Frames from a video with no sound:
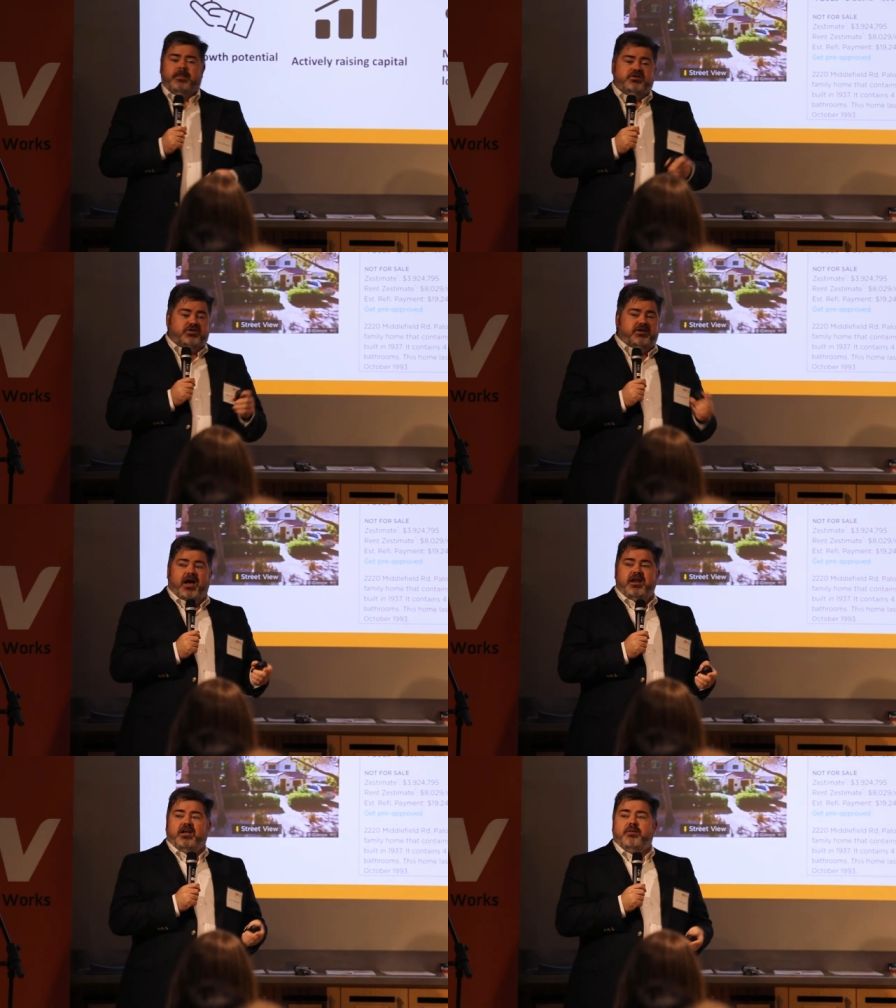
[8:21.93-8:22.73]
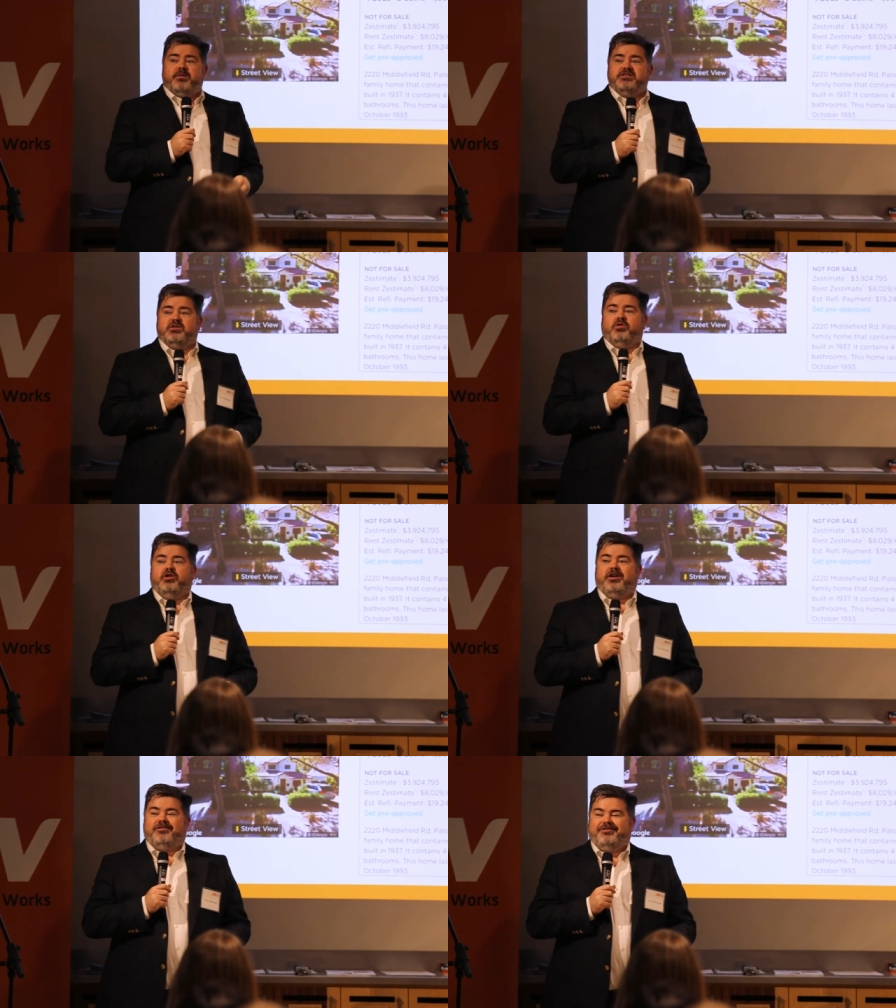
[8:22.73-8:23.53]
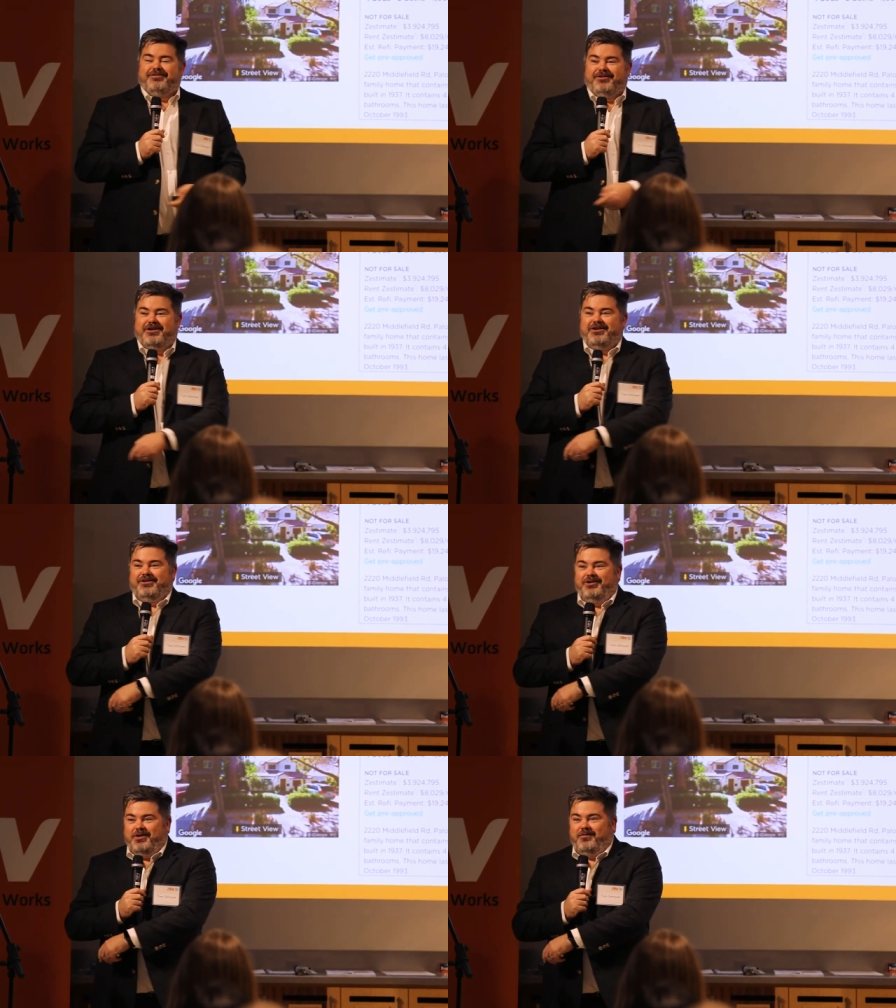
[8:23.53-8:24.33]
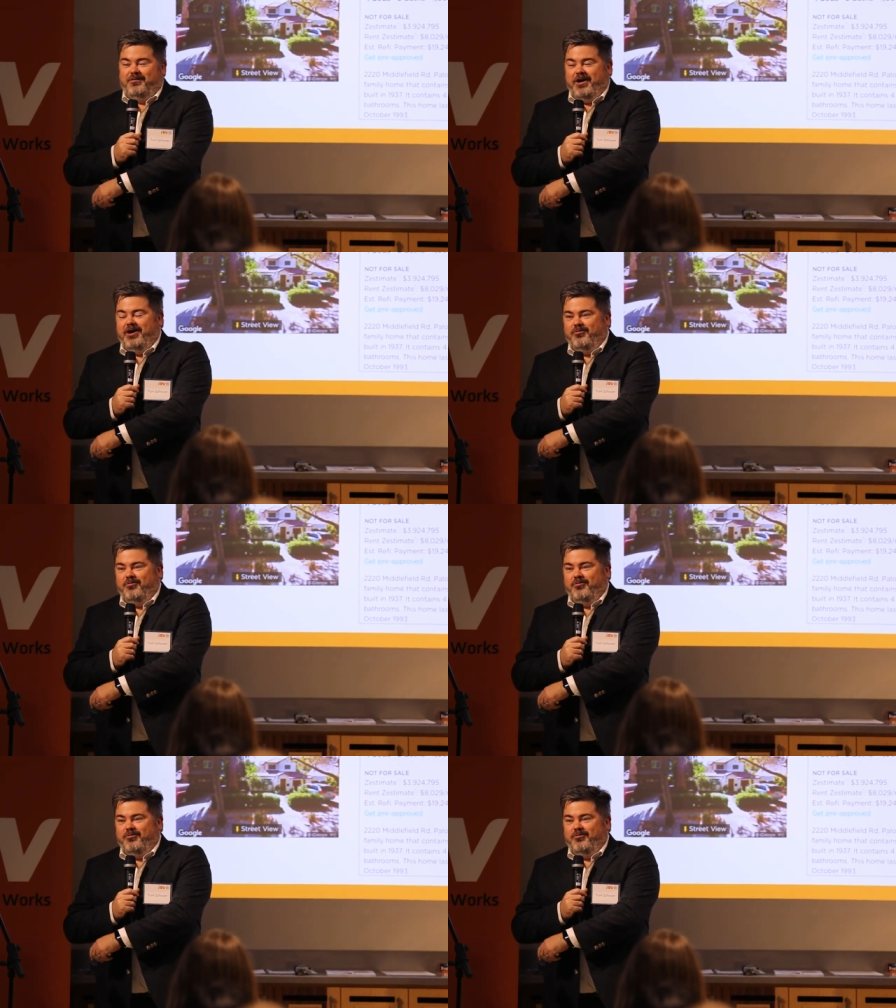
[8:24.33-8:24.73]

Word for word: So the kind of companies that we're look, looking to look uh,